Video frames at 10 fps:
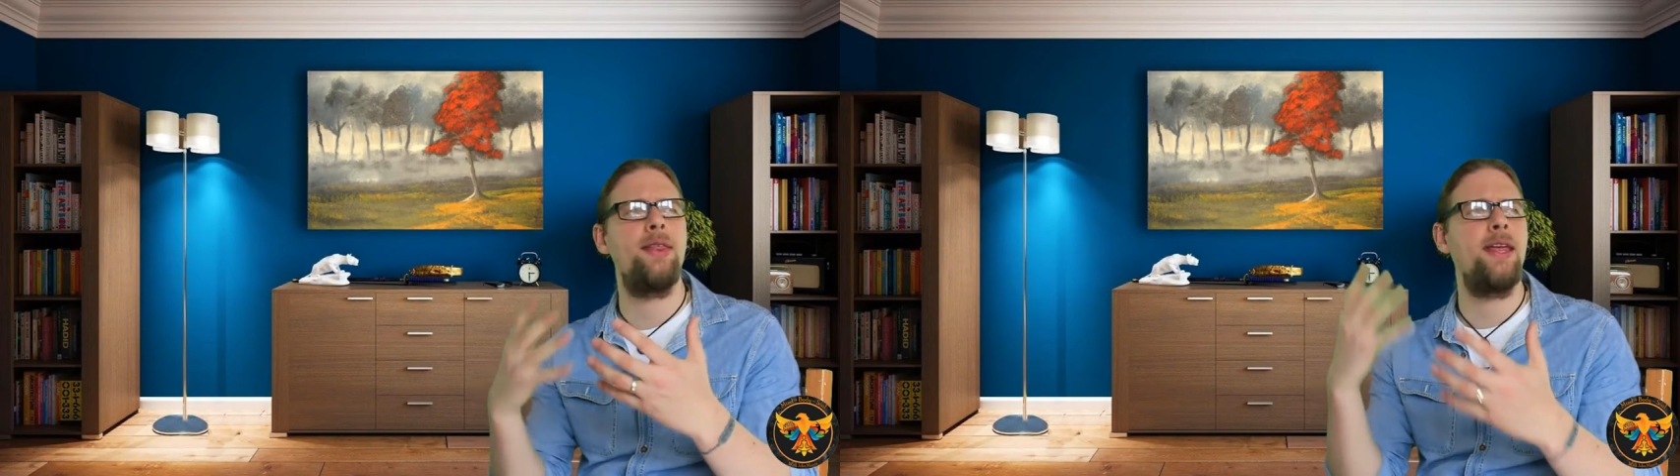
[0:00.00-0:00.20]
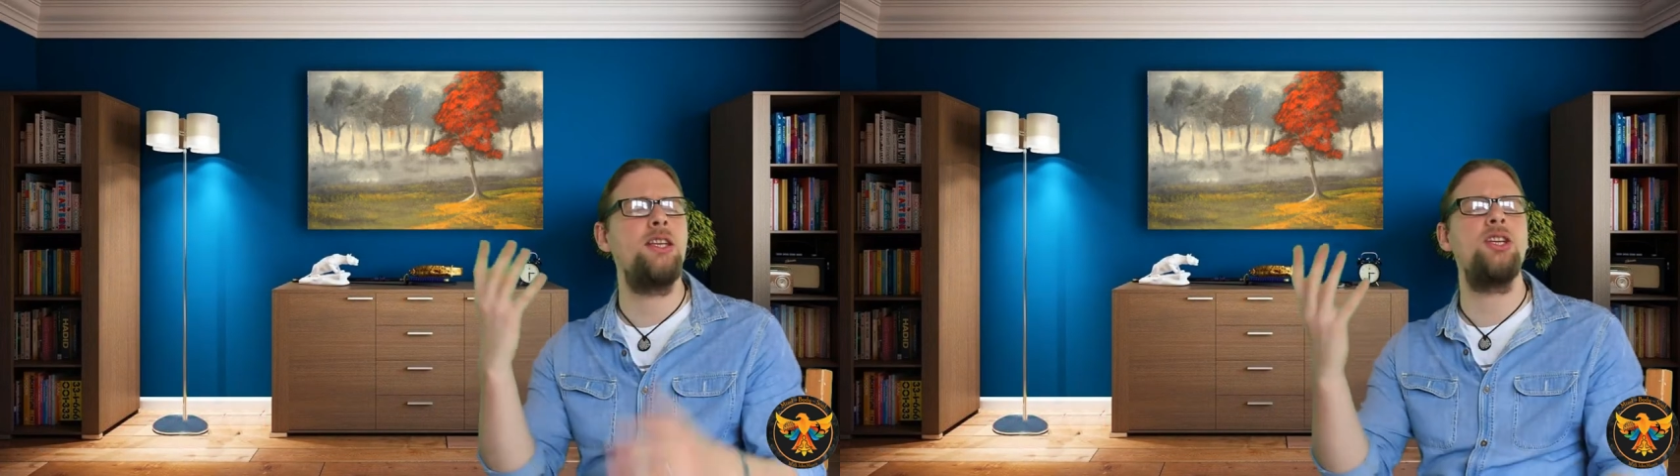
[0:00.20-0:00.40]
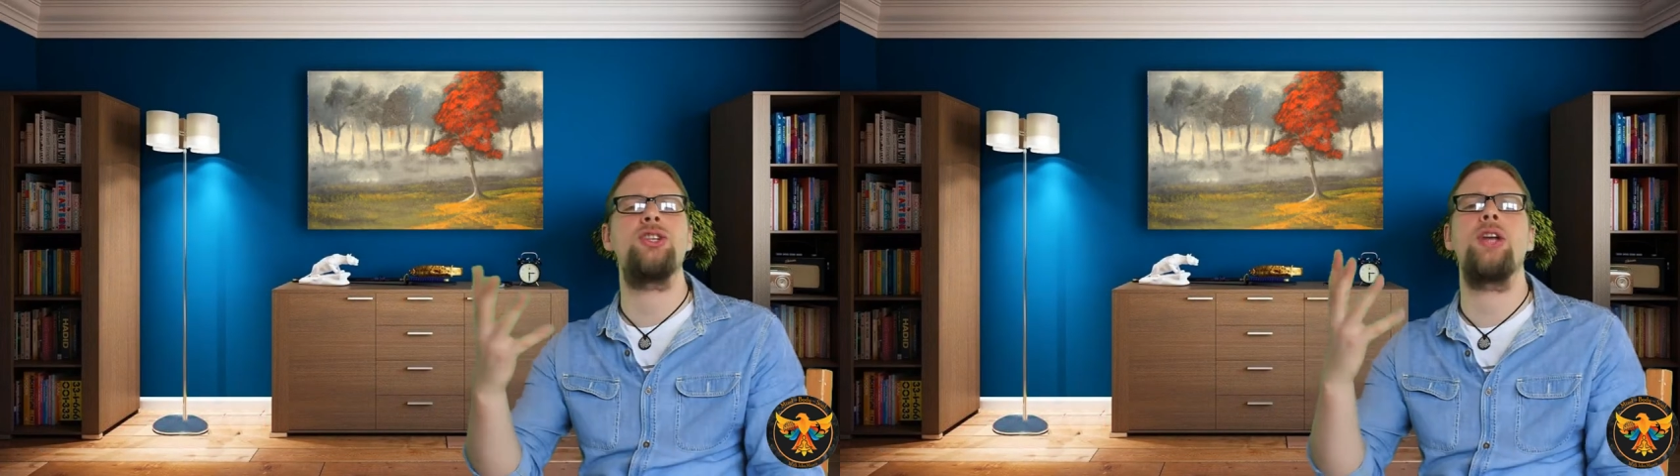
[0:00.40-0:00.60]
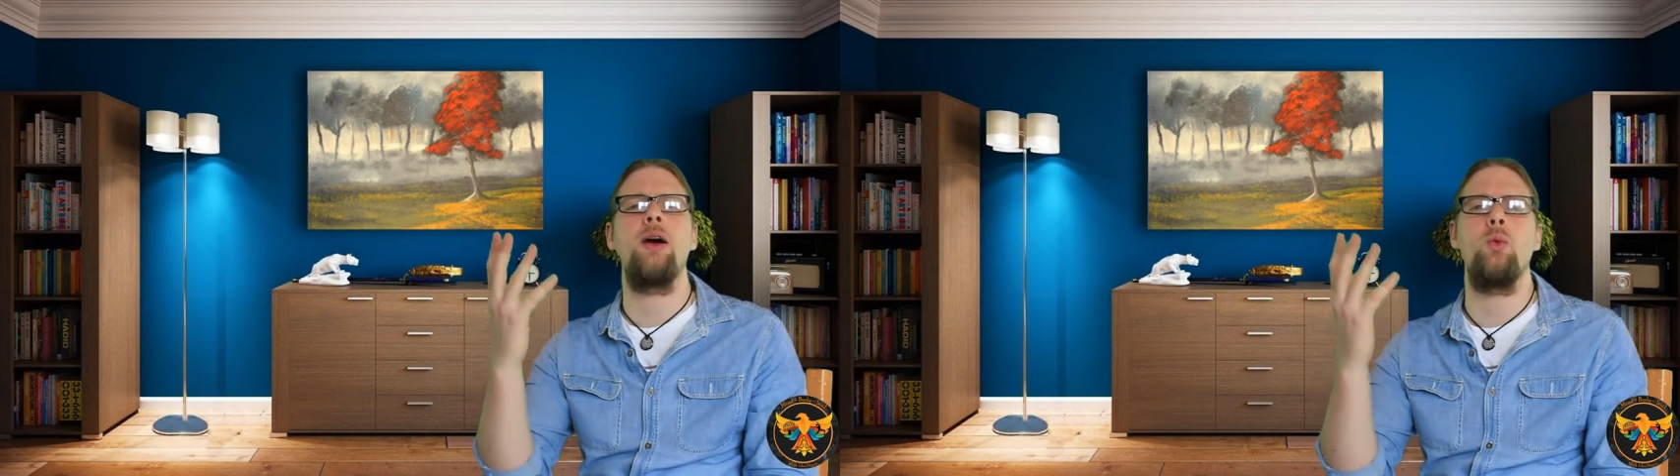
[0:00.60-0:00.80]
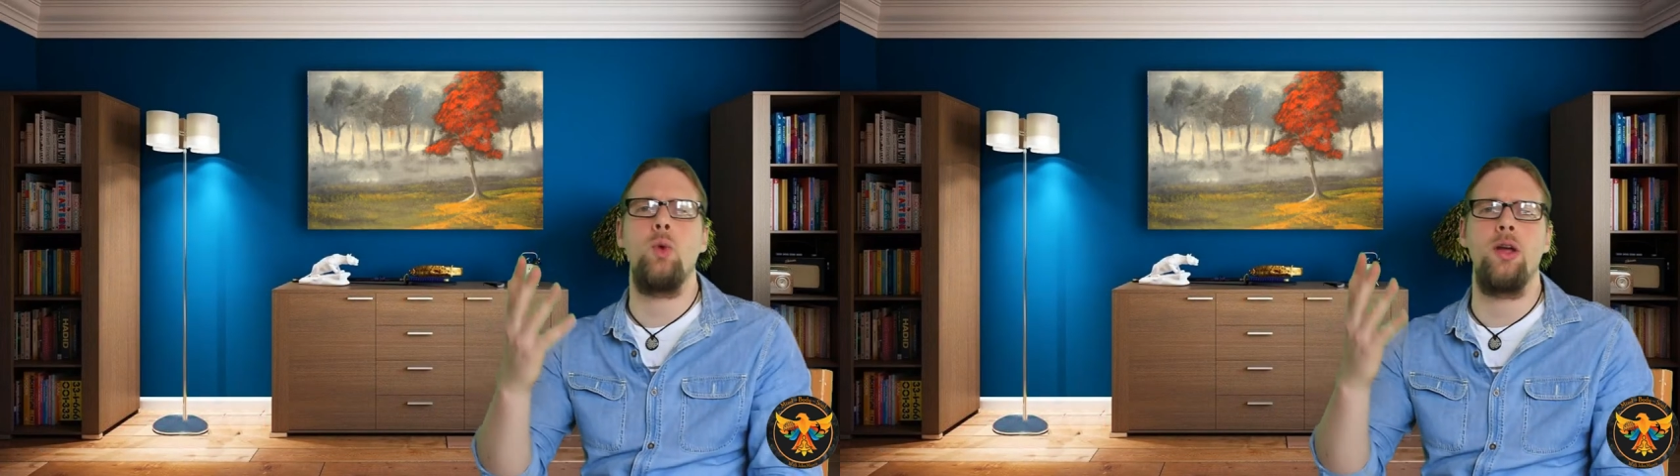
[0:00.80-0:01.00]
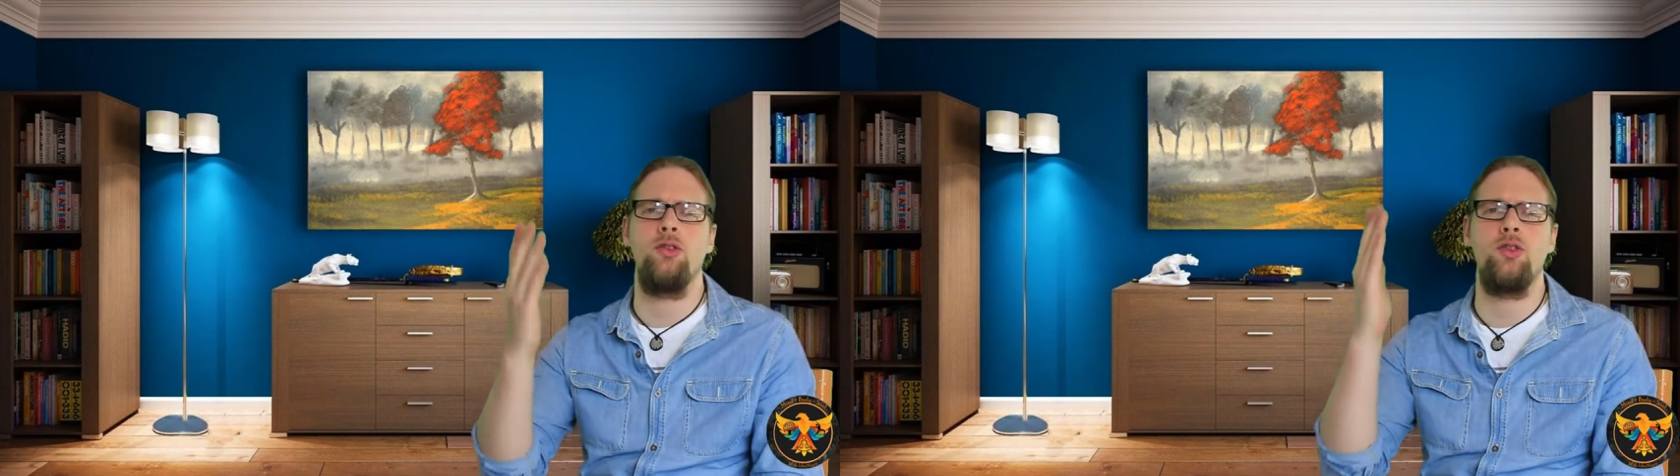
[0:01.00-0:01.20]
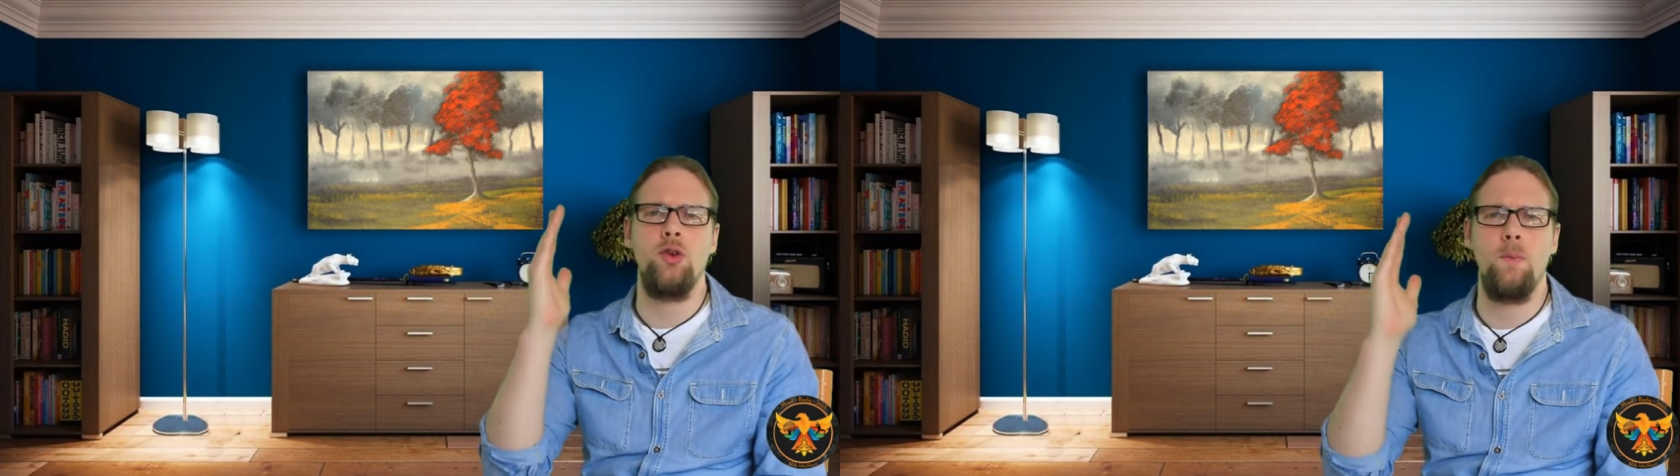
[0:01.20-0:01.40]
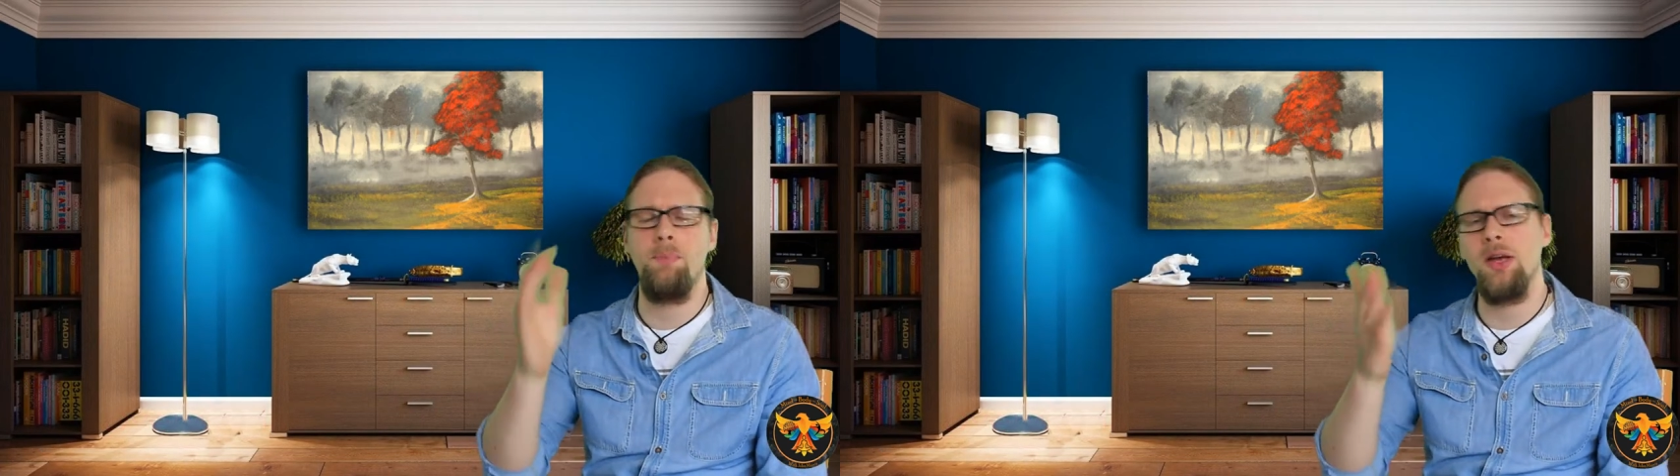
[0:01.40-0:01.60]
and then you start with
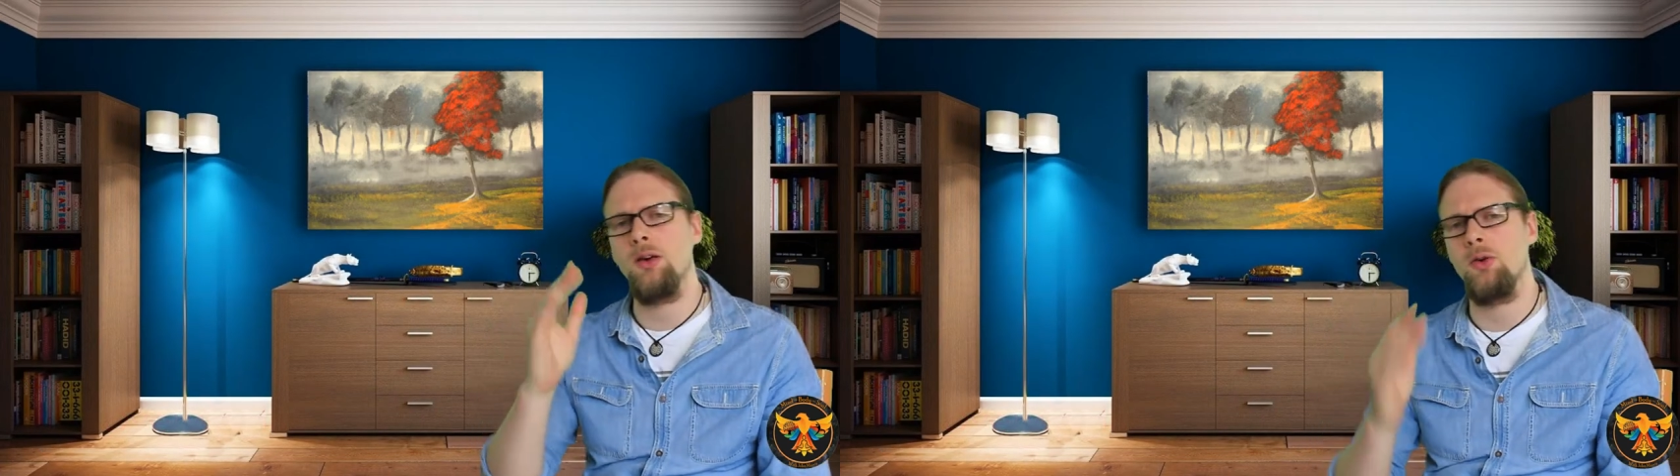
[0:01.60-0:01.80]
your bigger